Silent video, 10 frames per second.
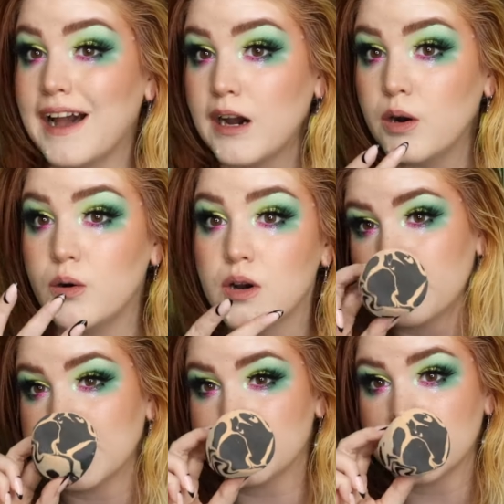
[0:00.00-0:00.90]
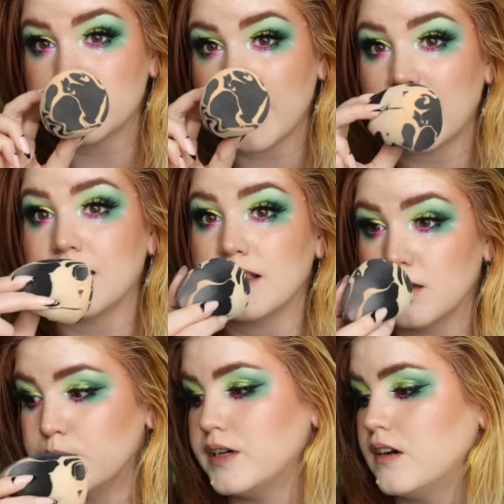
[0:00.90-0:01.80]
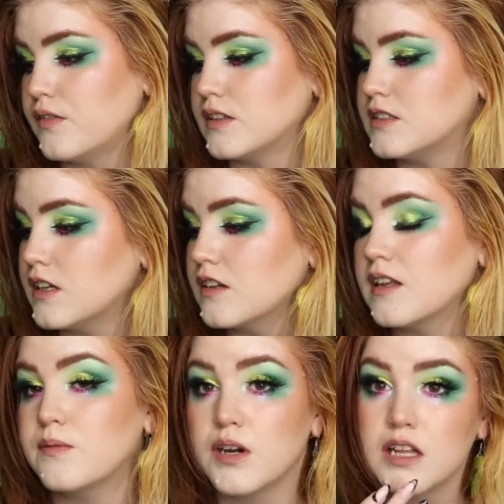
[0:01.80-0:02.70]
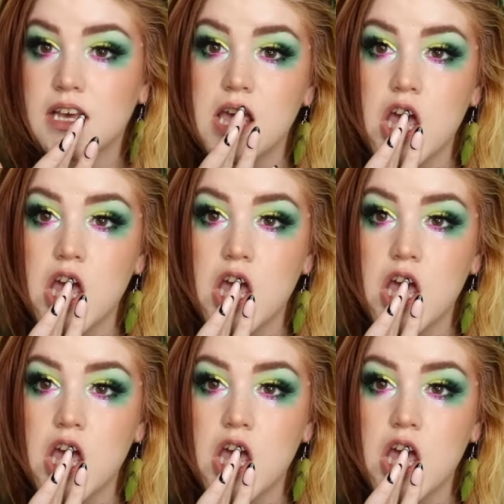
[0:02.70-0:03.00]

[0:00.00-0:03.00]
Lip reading: out with my sponge that had a little bit of concealer left on it,